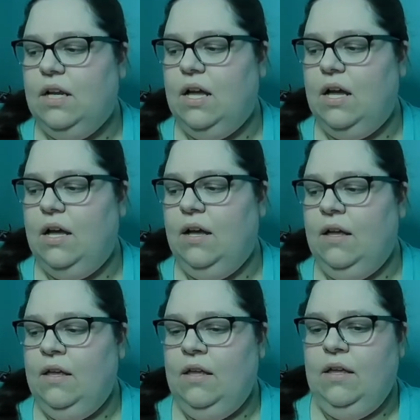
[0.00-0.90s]
Uh,
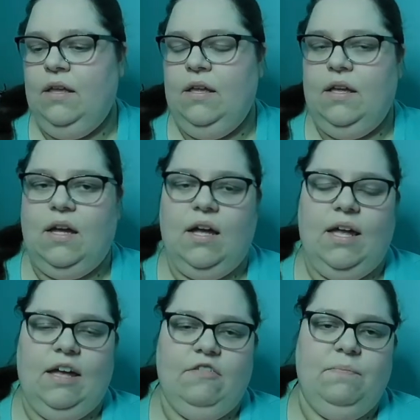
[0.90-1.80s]
I
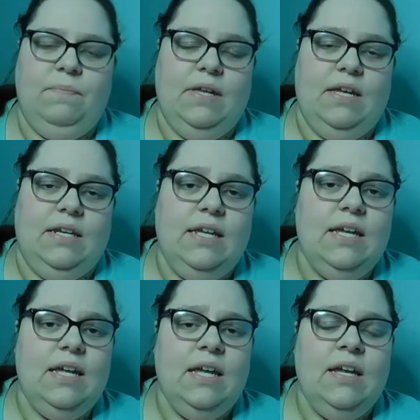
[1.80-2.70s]
have
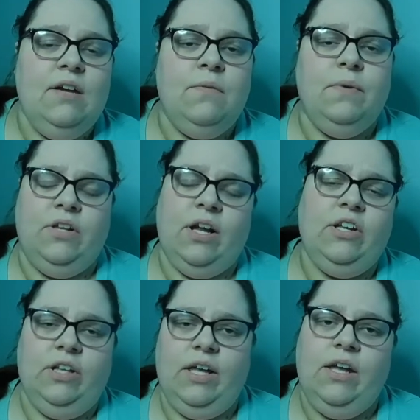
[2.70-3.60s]
BED, which
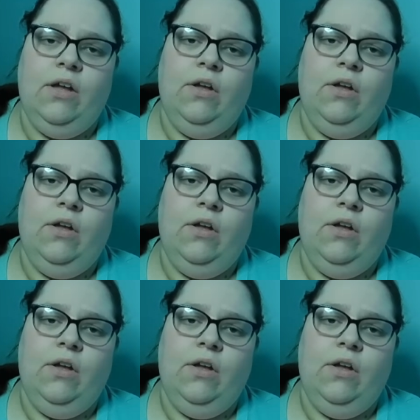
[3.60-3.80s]
actually